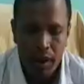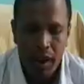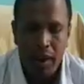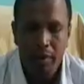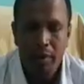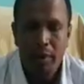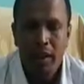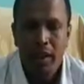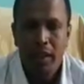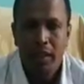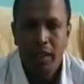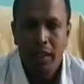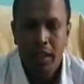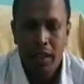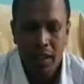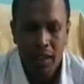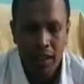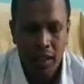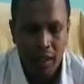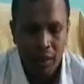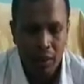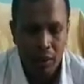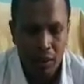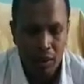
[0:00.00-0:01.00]
have a track
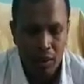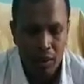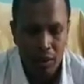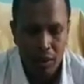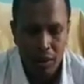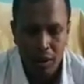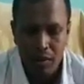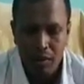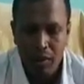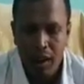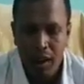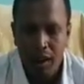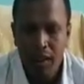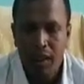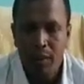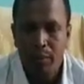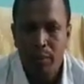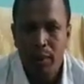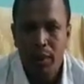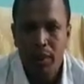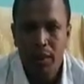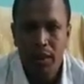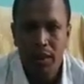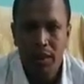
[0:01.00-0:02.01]
record of 100%
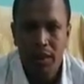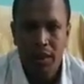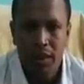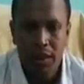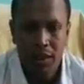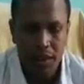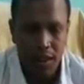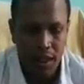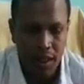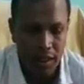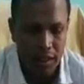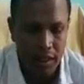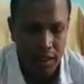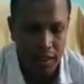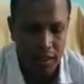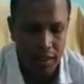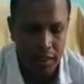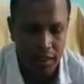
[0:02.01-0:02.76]
result.